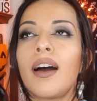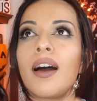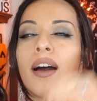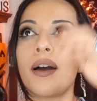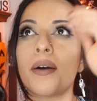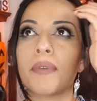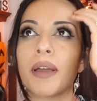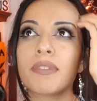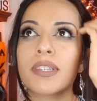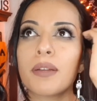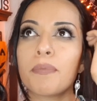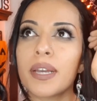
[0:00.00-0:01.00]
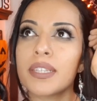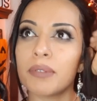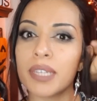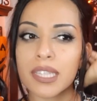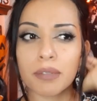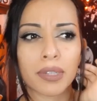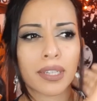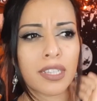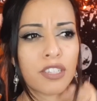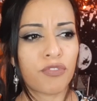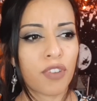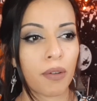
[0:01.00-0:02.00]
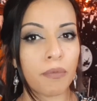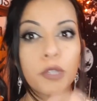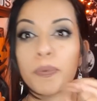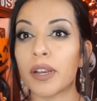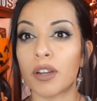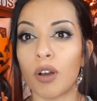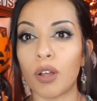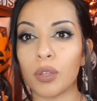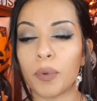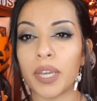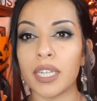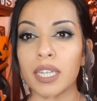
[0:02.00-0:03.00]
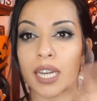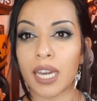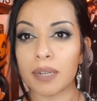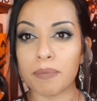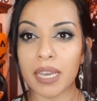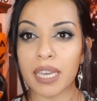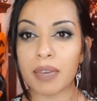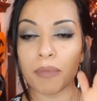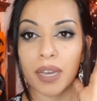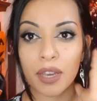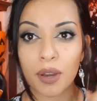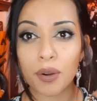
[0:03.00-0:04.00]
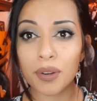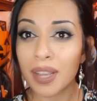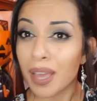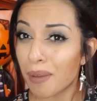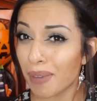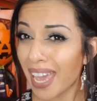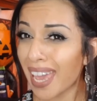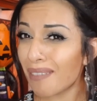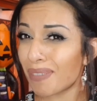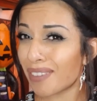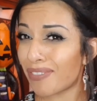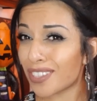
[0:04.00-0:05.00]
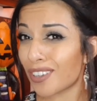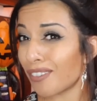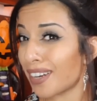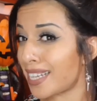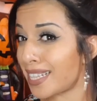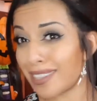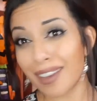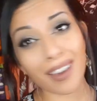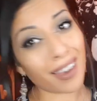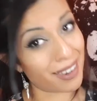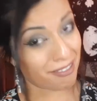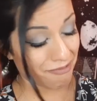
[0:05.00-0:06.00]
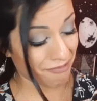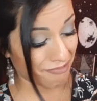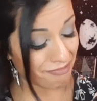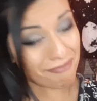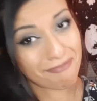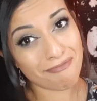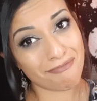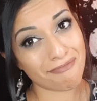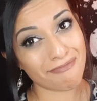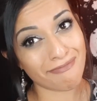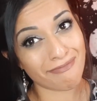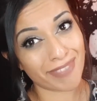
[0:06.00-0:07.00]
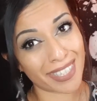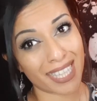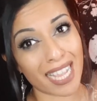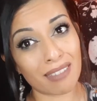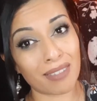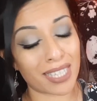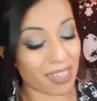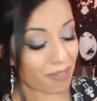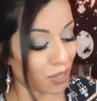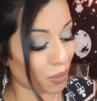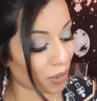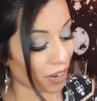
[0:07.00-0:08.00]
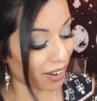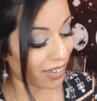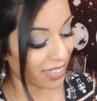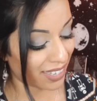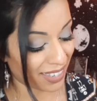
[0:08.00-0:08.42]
um, I was going to buy something similar like this from Spirit Halloween and kind of make it my own. Hey, but if it's already done, saves me some of the work.